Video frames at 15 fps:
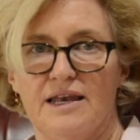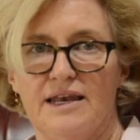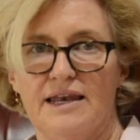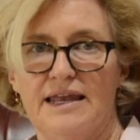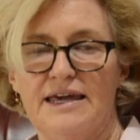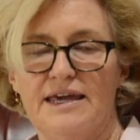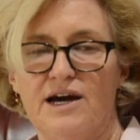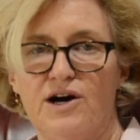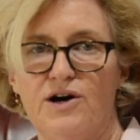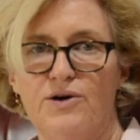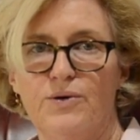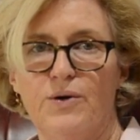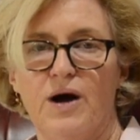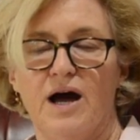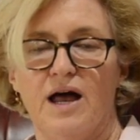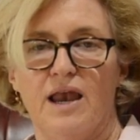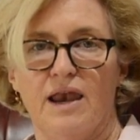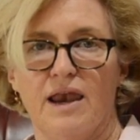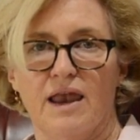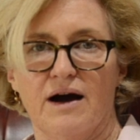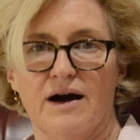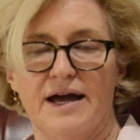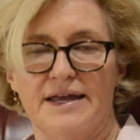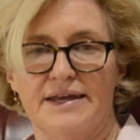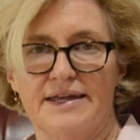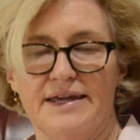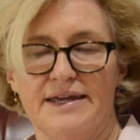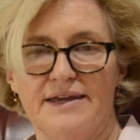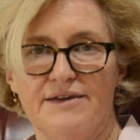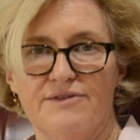Leo
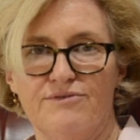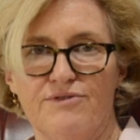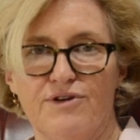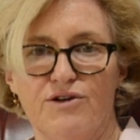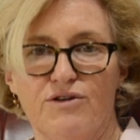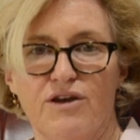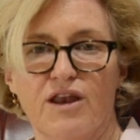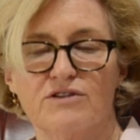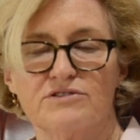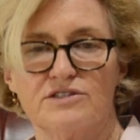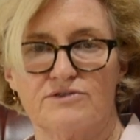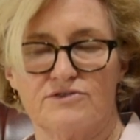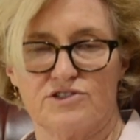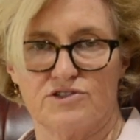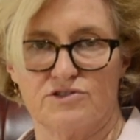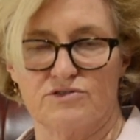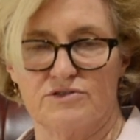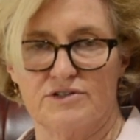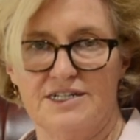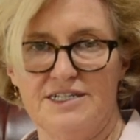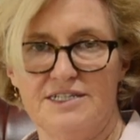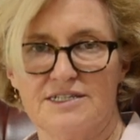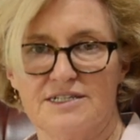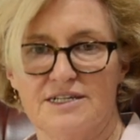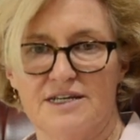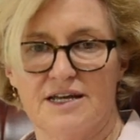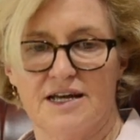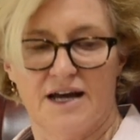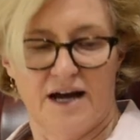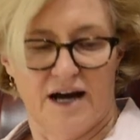Lionni wrote lots of stories.
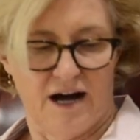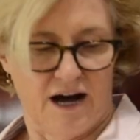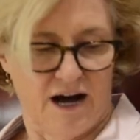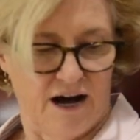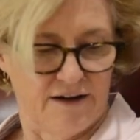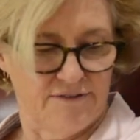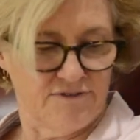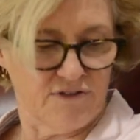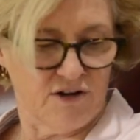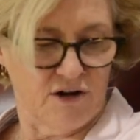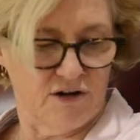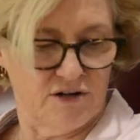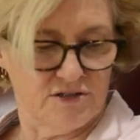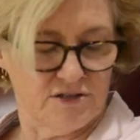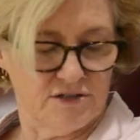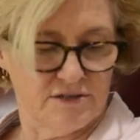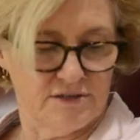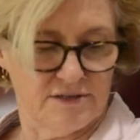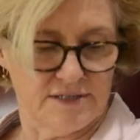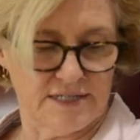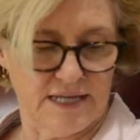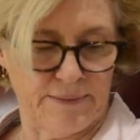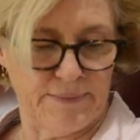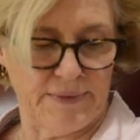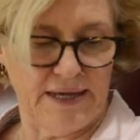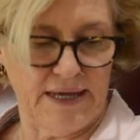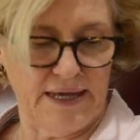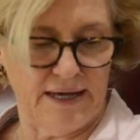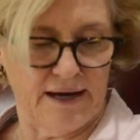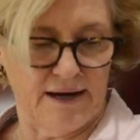I've got some
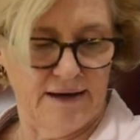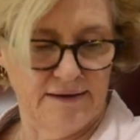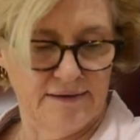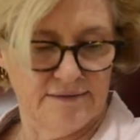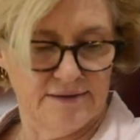here.